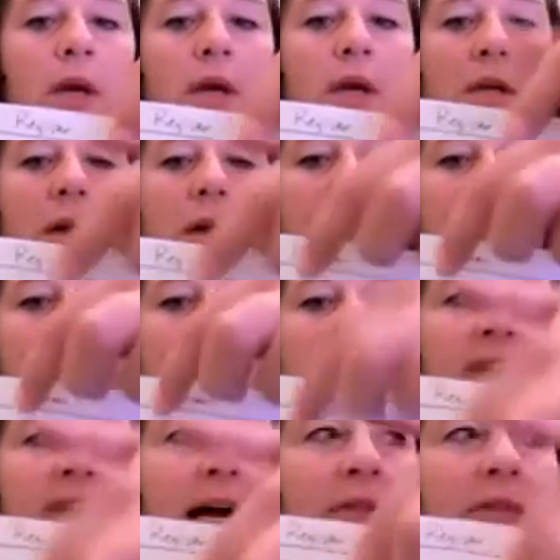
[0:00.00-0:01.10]
Now I'm going to
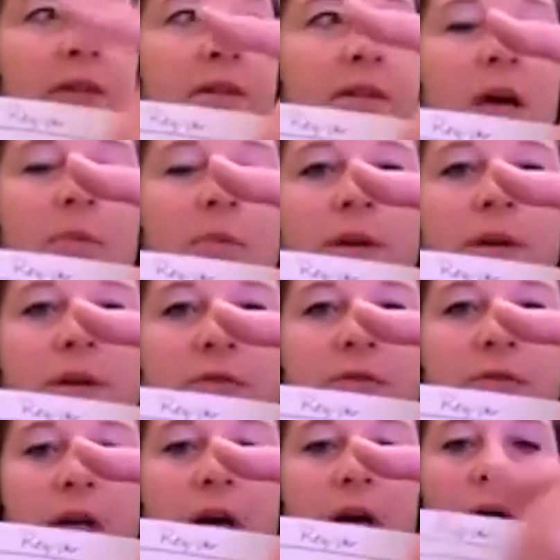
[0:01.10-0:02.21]
divide this up into
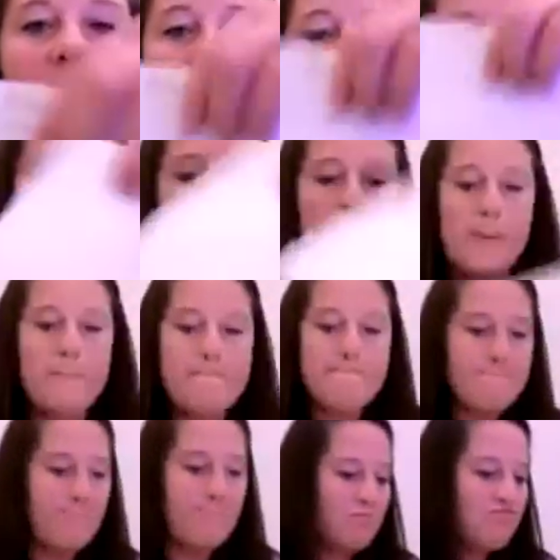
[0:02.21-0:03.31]
different columns.
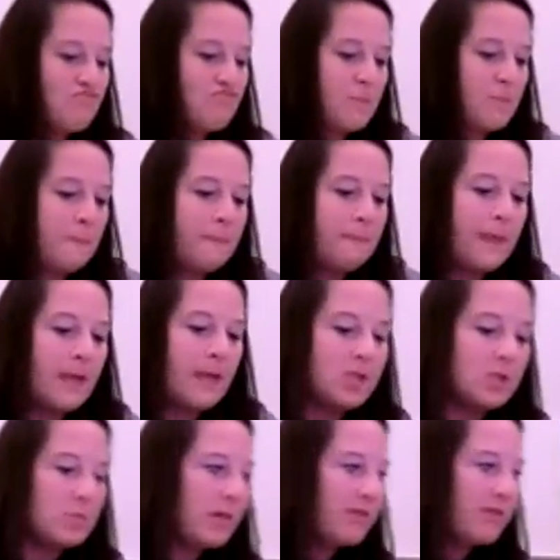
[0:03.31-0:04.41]
So
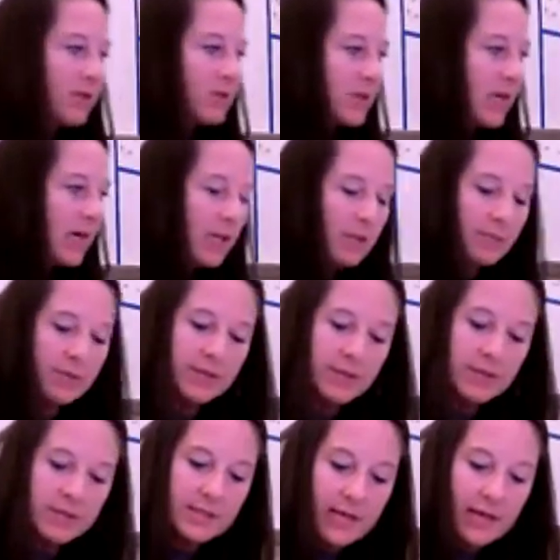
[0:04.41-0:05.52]
my first column is going to
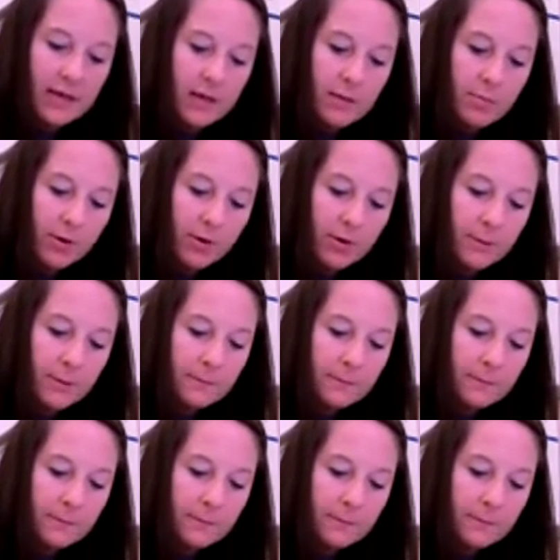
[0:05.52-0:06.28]
say number.